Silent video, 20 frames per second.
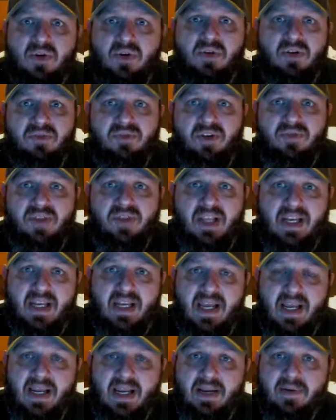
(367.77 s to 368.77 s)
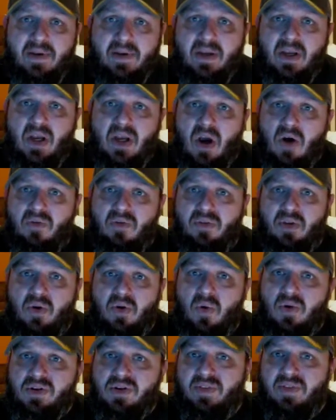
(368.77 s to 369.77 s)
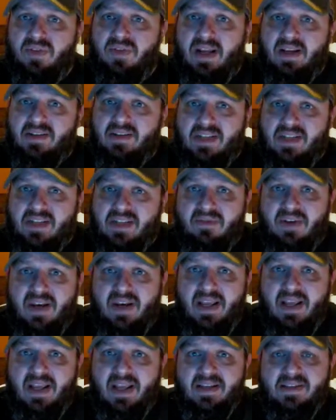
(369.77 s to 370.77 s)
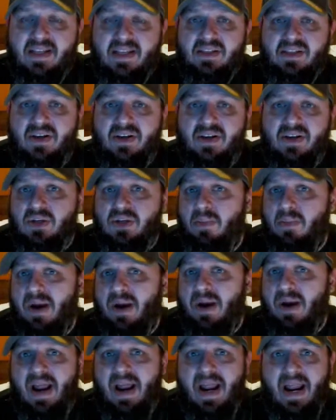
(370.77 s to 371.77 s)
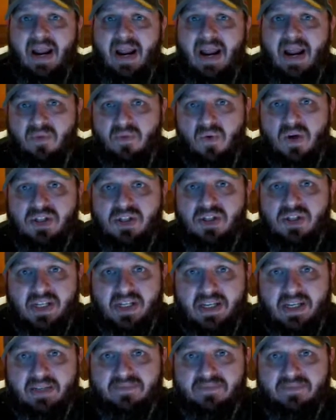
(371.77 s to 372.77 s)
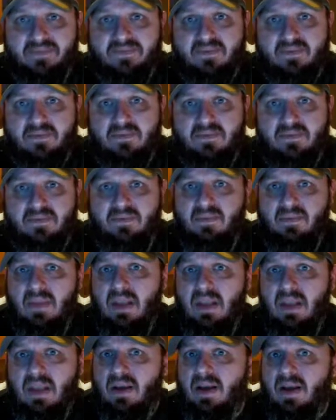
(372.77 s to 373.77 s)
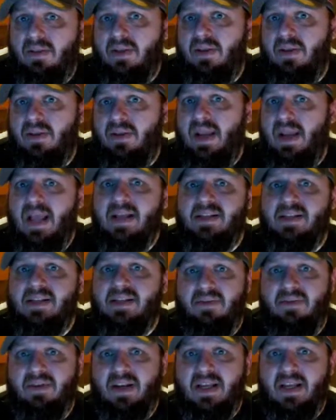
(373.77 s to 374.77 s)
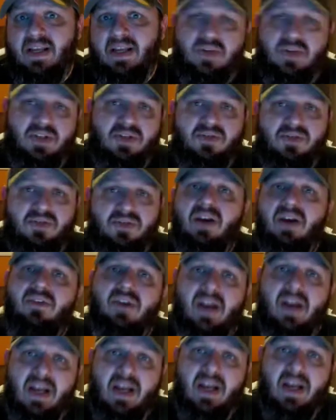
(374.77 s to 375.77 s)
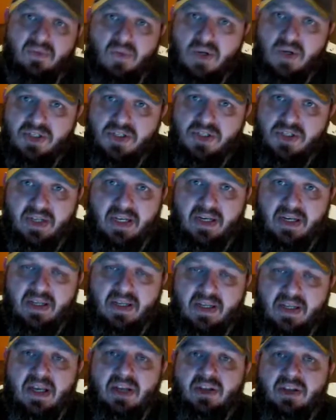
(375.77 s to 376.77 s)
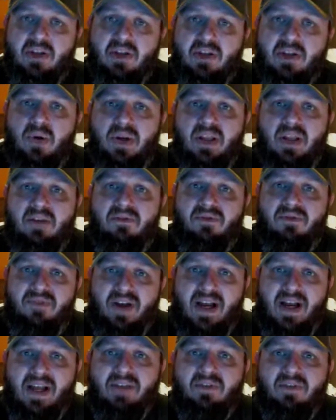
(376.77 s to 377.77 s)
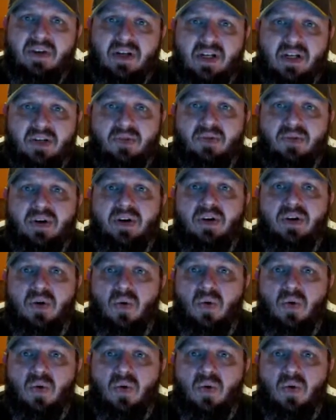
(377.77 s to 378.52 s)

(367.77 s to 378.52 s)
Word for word: 250 a day over the course of the next seven days, that's going to get you about half of what you need. And then the next seven days will get you the other half of what you need to put in 500